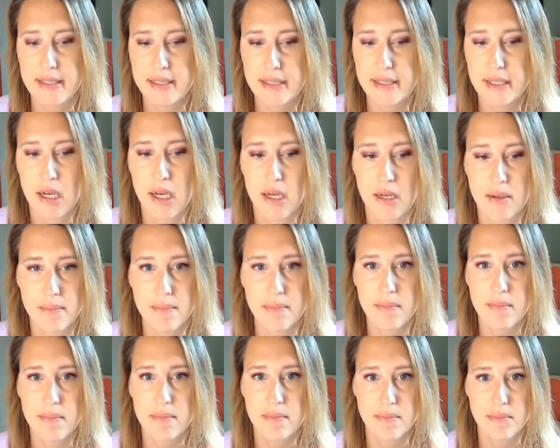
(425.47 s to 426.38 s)

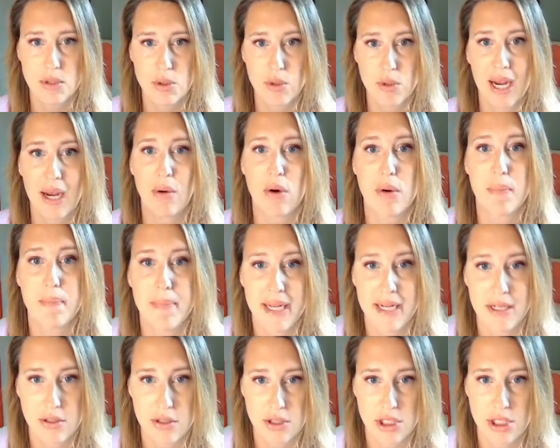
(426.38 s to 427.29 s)
come to our
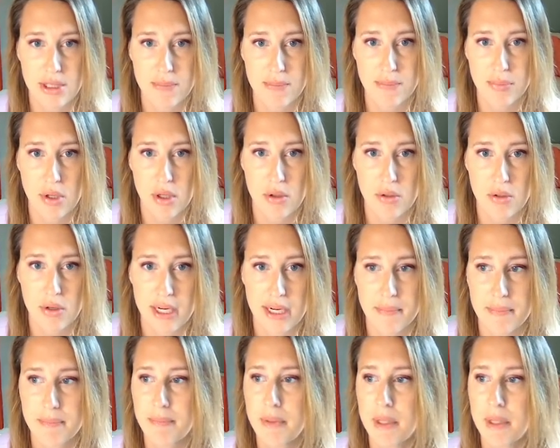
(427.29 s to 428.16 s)
mentorship program